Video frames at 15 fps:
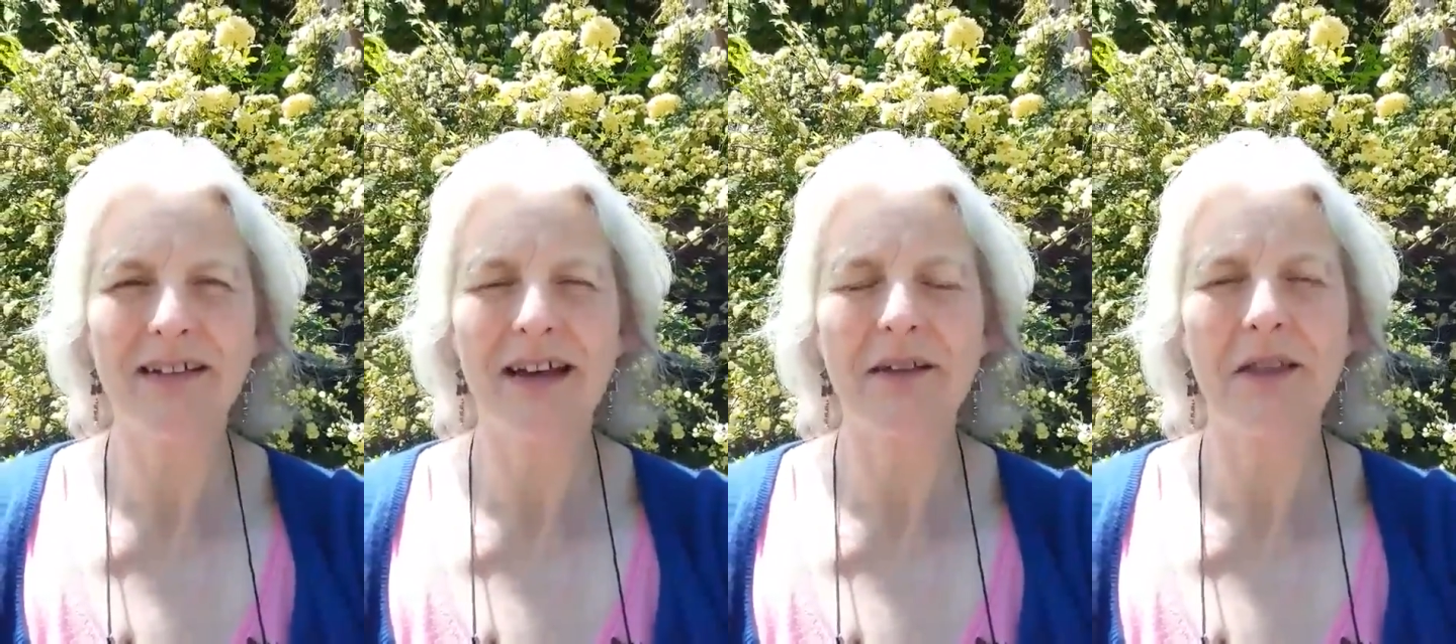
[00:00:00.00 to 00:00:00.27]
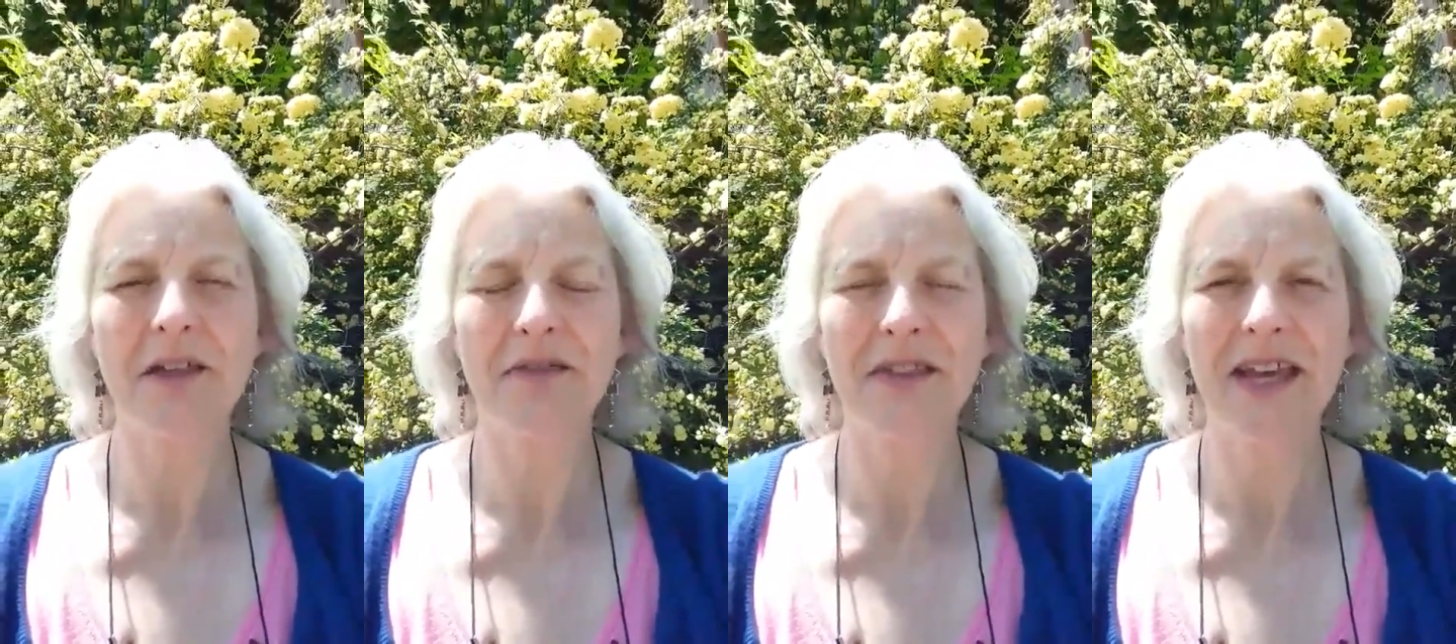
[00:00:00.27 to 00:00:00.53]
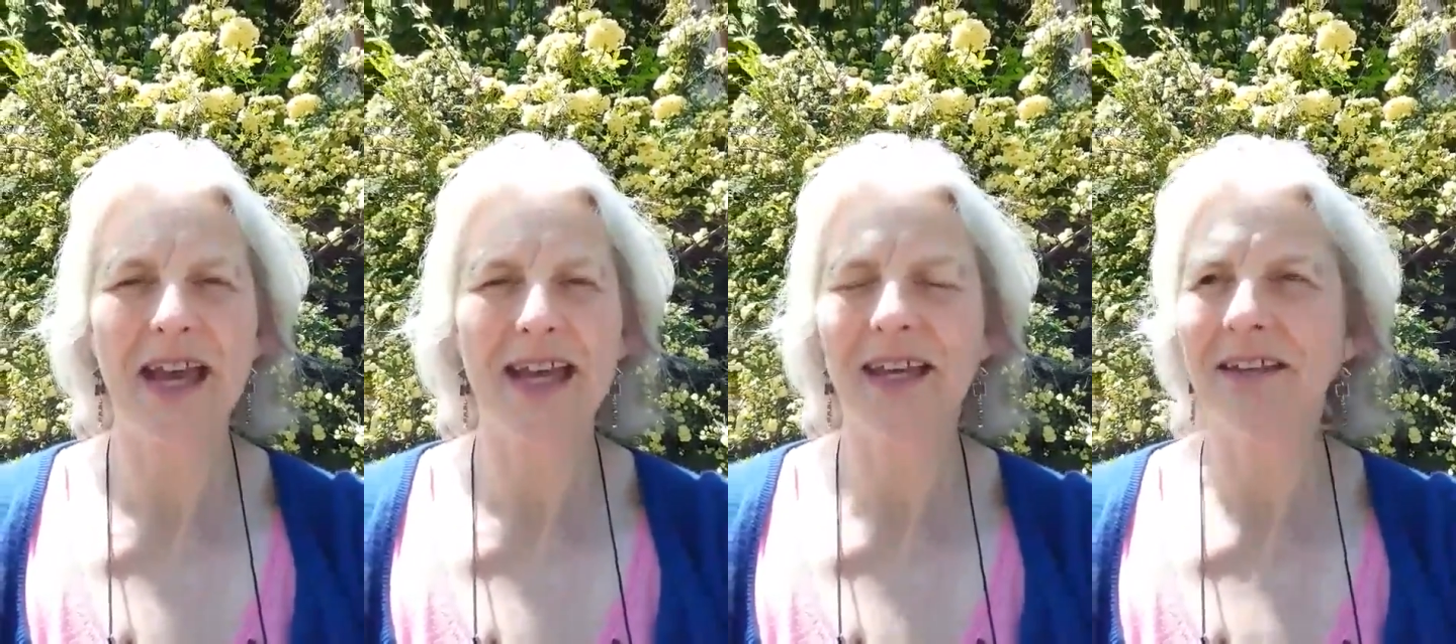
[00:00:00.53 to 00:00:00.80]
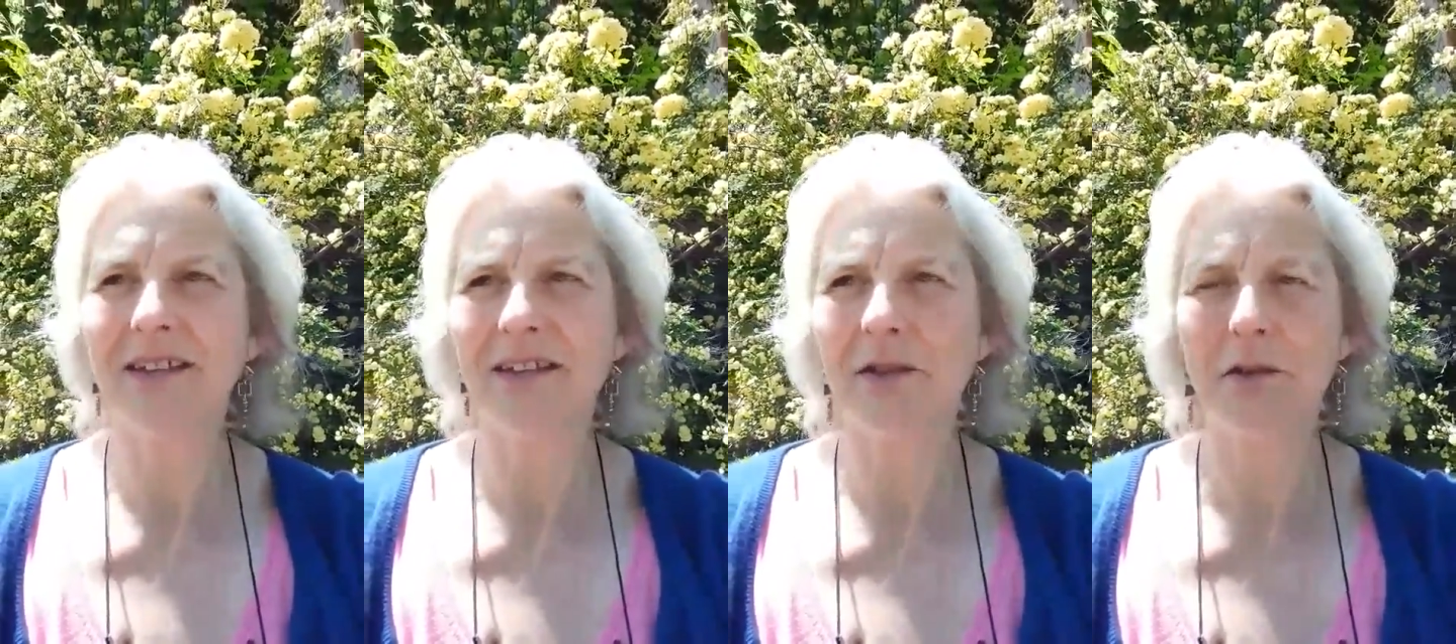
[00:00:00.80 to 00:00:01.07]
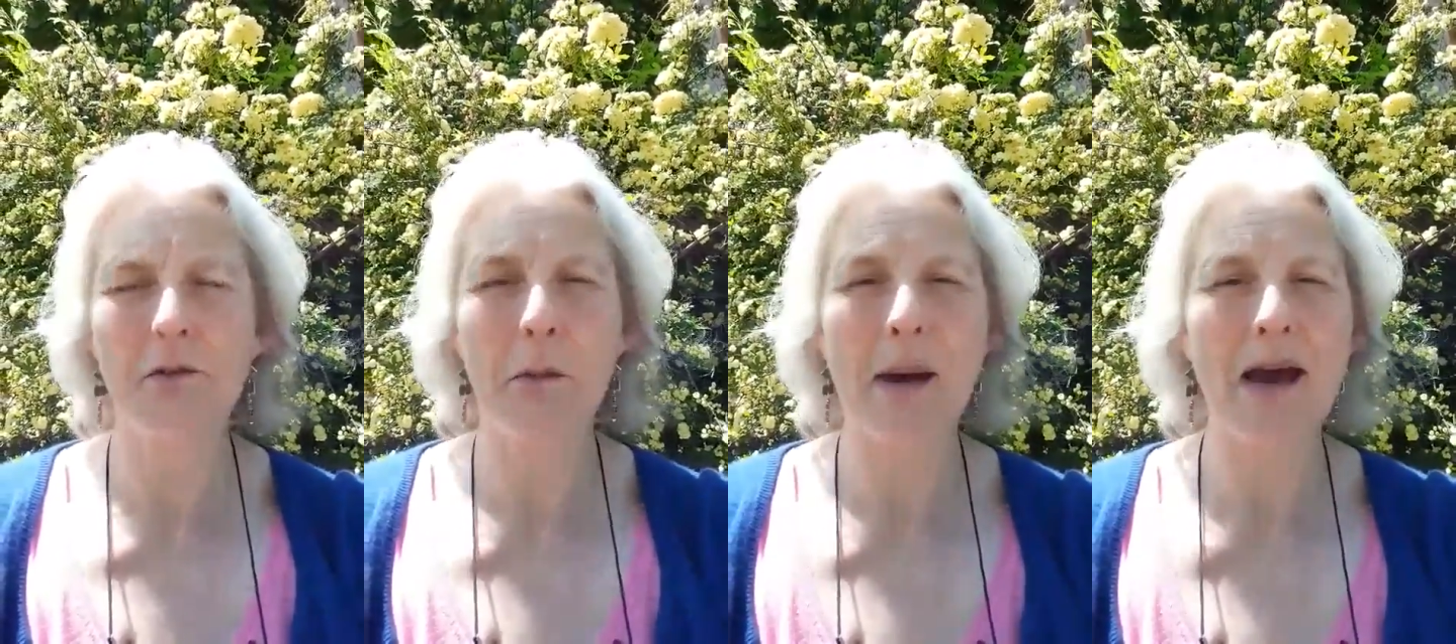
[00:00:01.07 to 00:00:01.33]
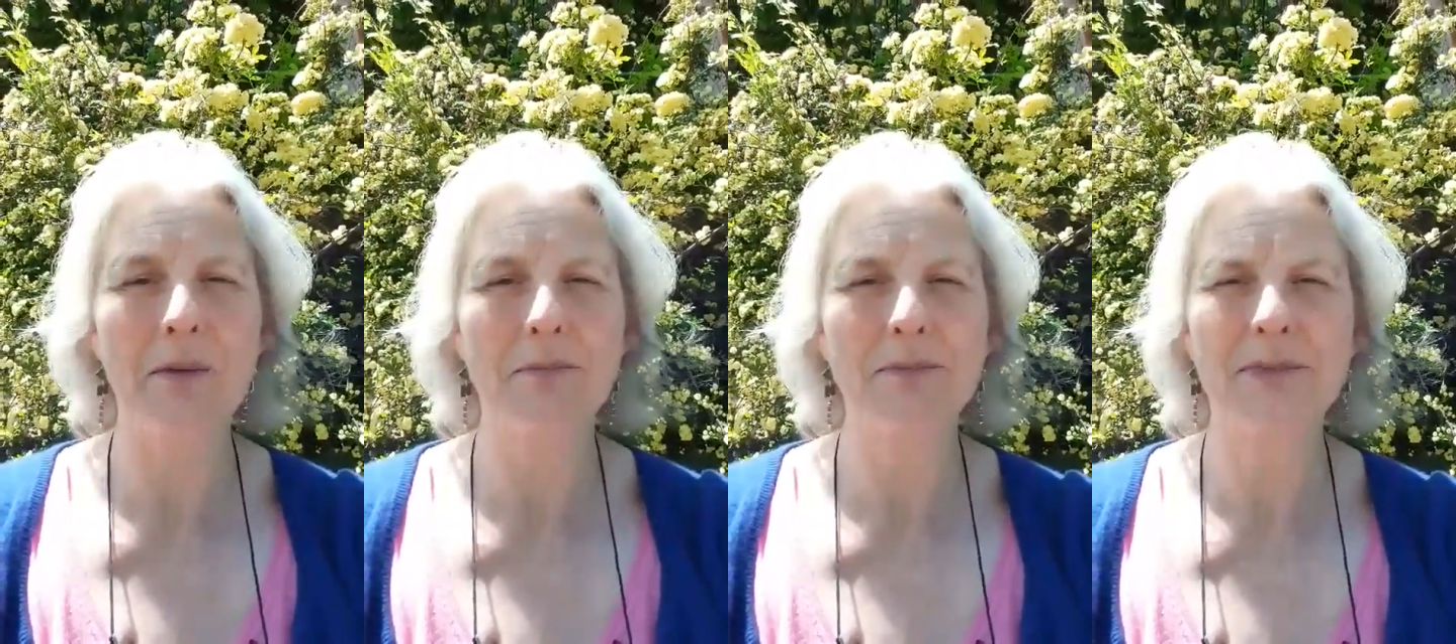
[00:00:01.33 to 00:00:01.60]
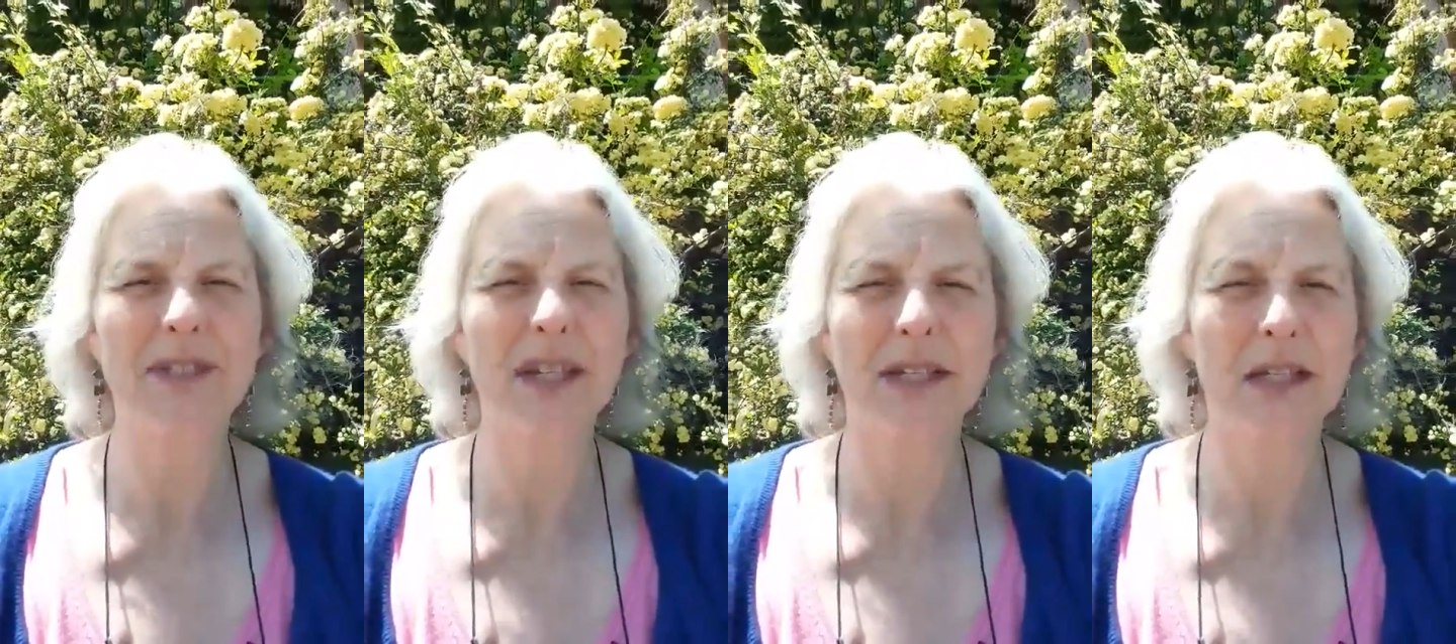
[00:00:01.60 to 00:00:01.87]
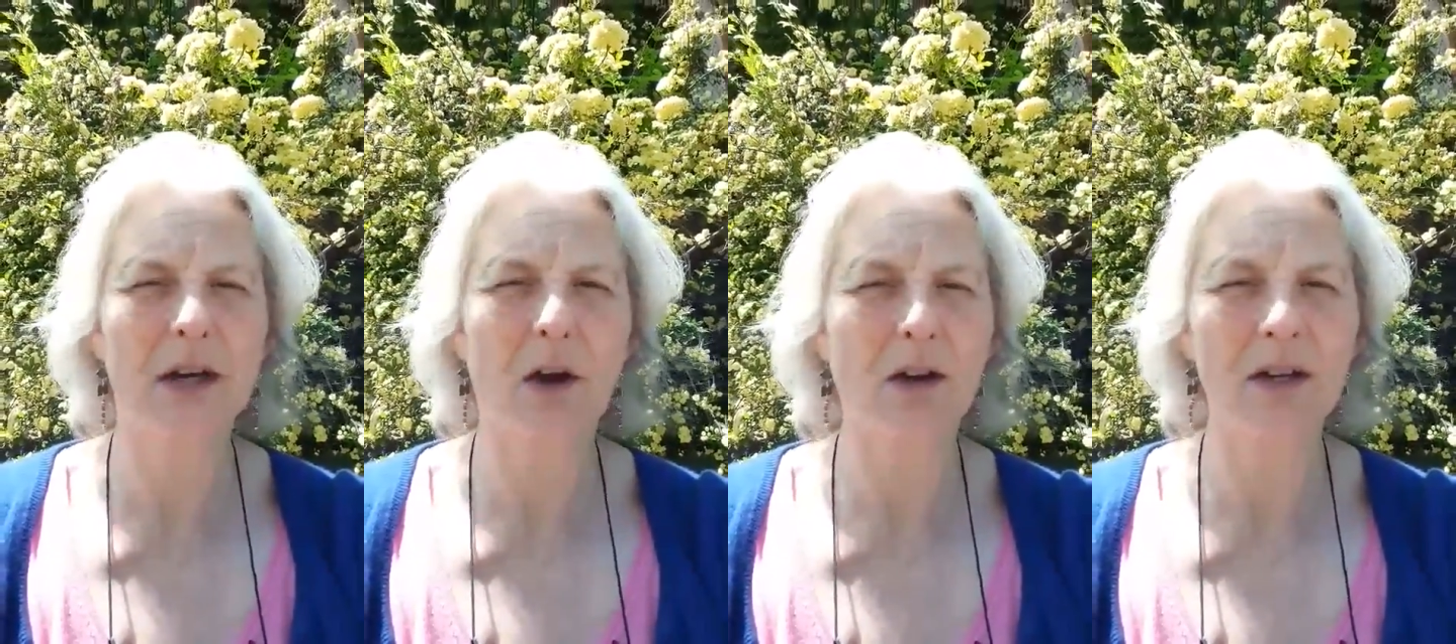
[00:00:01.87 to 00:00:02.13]
at sort of about
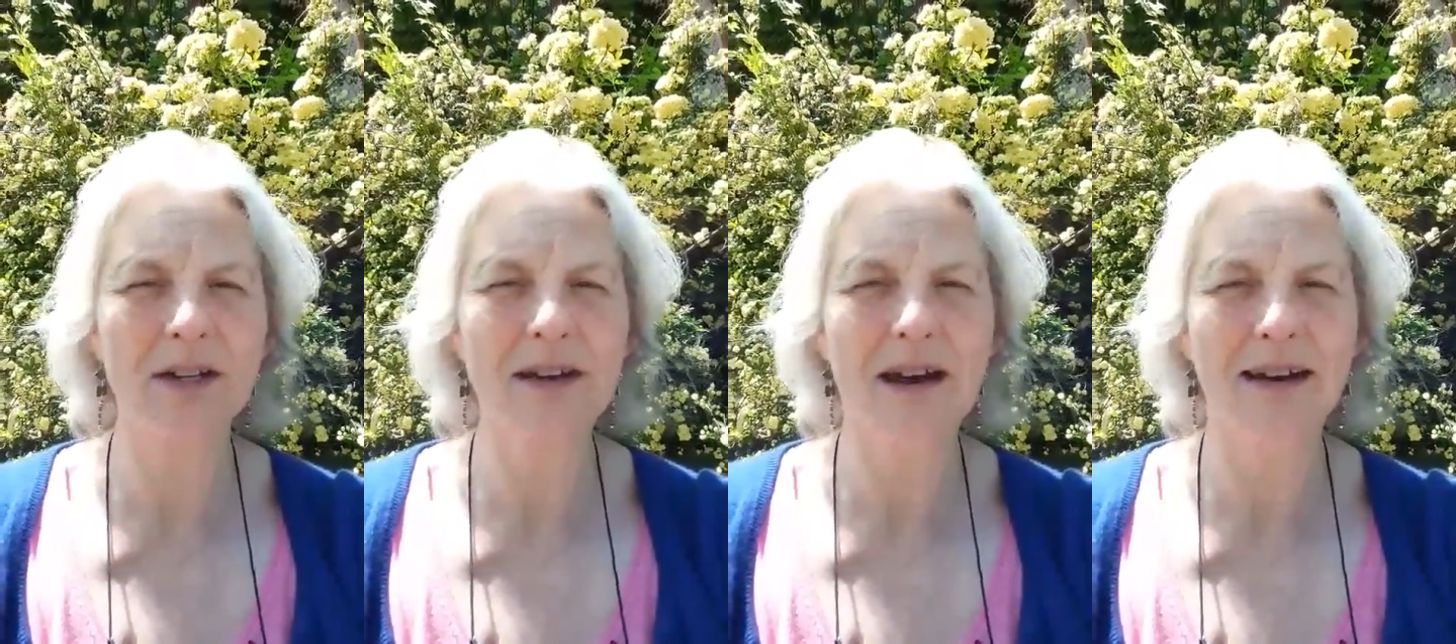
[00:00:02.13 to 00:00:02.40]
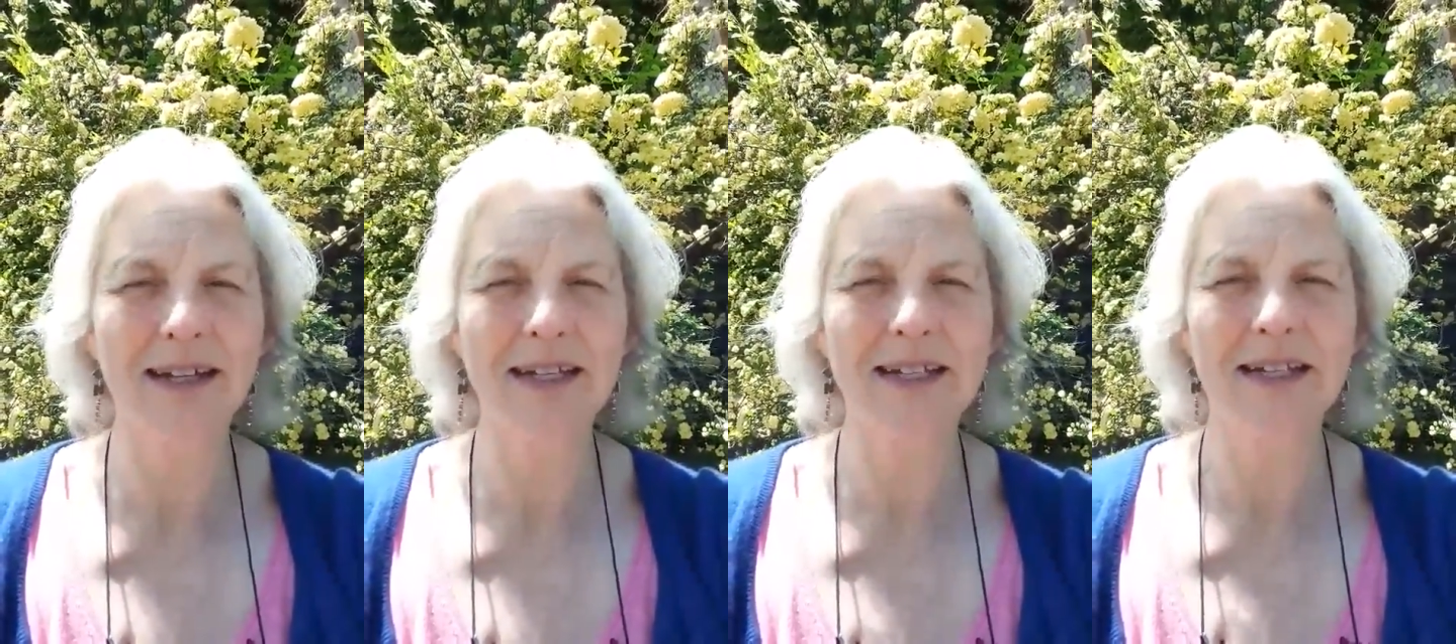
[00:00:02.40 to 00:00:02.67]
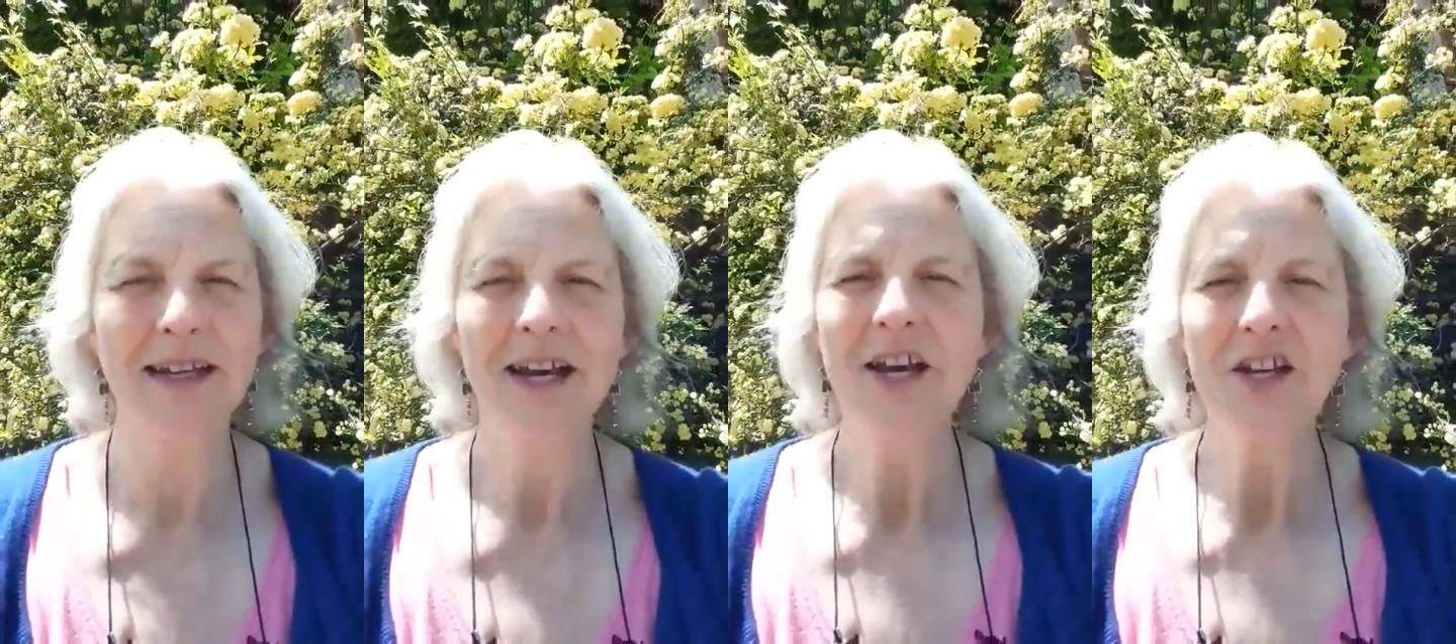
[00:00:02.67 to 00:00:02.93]
6 o'clock at night.